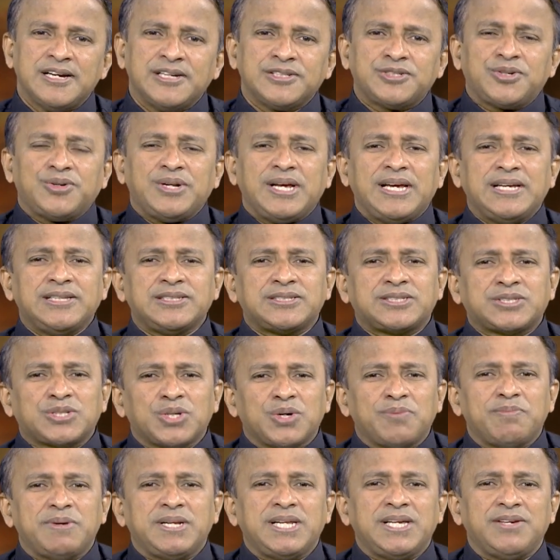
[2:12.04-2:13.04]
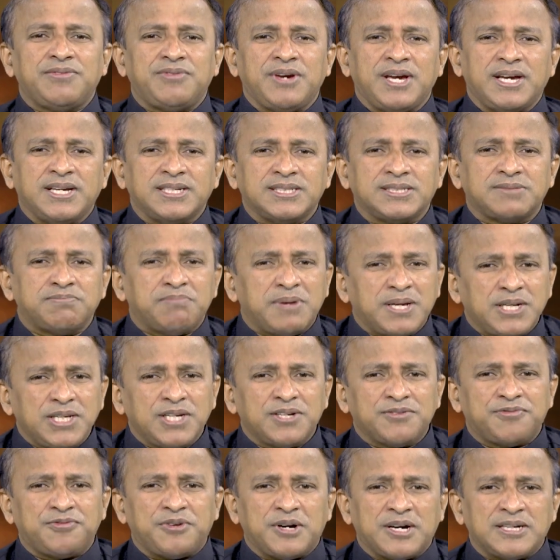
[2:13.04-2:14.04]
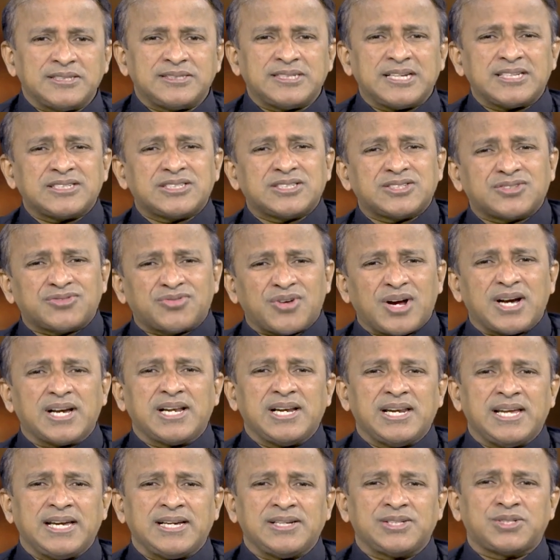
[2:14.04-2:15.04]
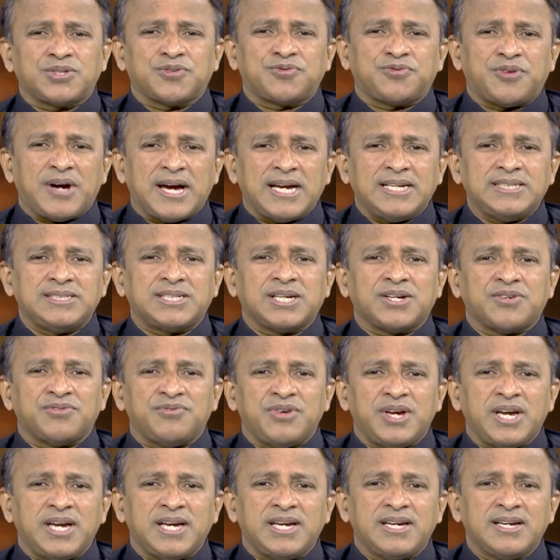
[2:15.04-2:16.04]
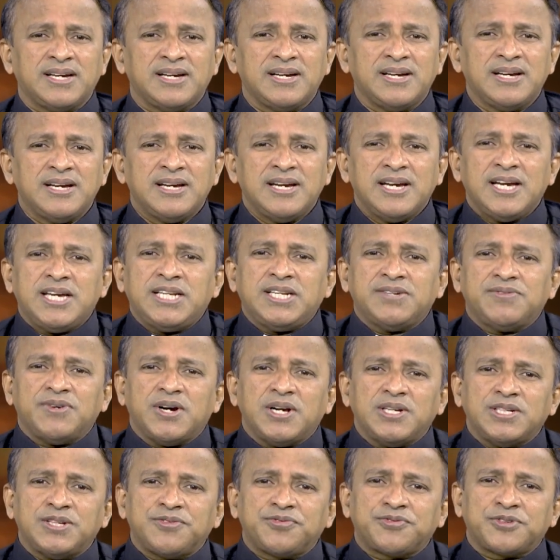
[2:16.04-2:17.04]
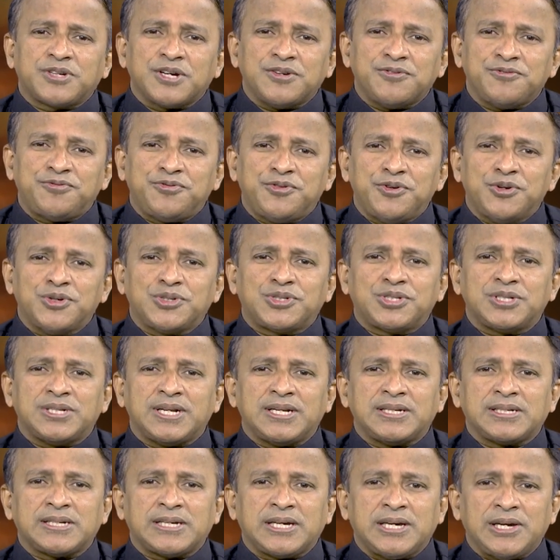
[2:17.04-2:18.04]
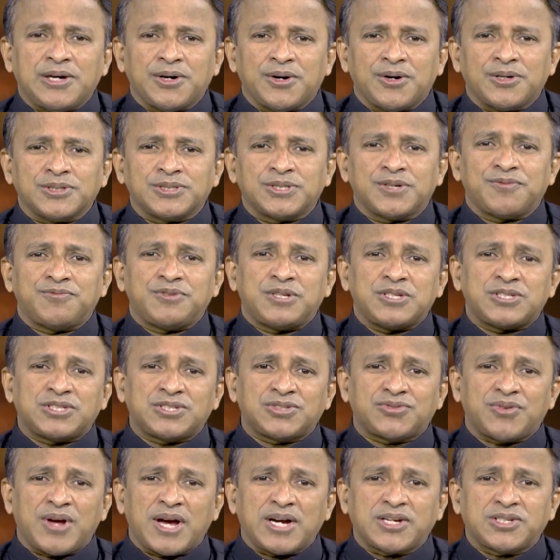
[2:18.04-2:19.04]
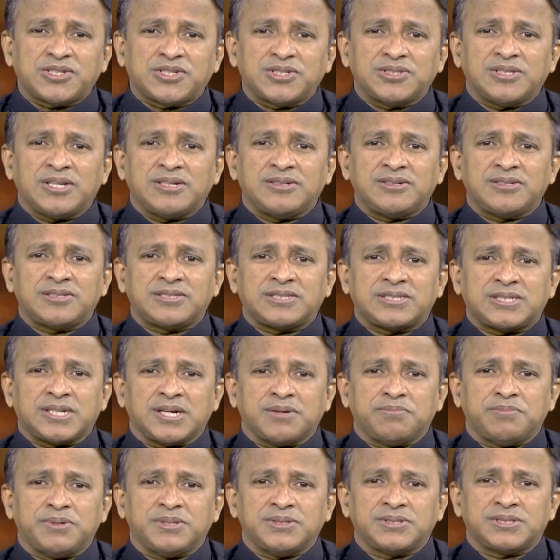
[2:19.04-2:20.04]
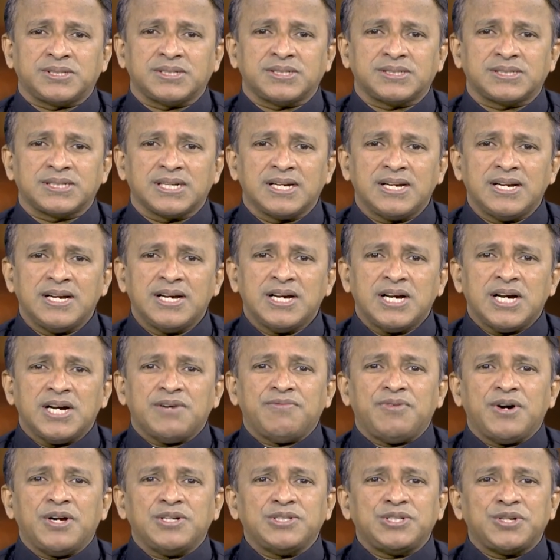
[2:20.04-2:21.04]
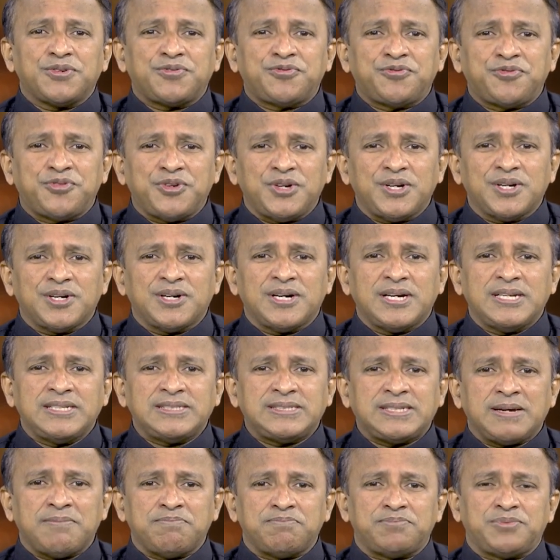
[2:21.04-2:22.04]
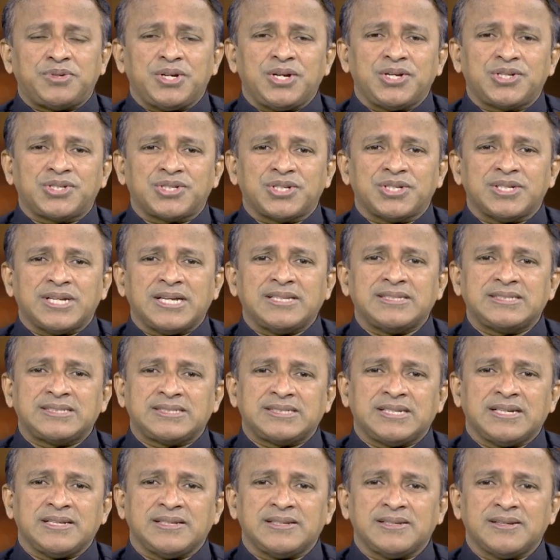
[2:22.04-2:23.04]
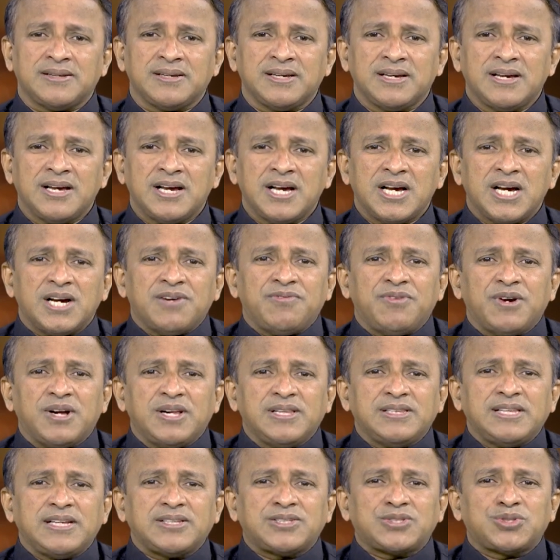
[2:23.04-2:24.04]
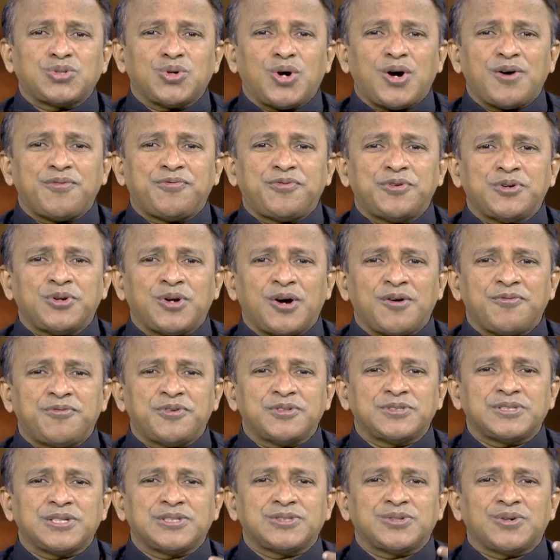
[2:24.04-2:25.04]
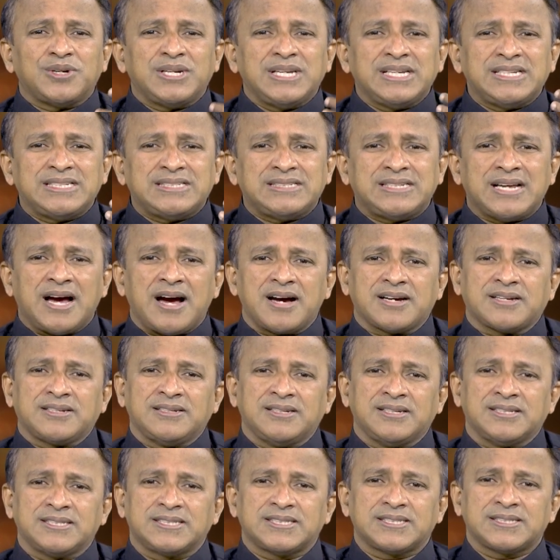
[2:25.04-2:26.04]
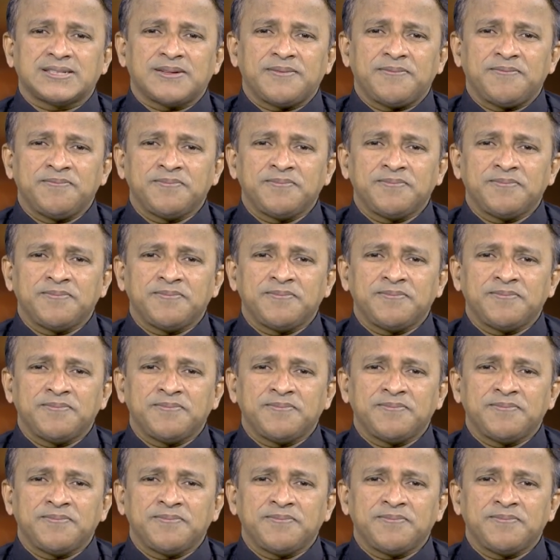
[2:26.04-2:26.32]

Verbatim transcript: Today, in so many ways, many of us are struggling to find our way in a world of confusion and chaos, of distraction and disturbances, a world of fear and temptation and sin, a world that so often offers us only darkness.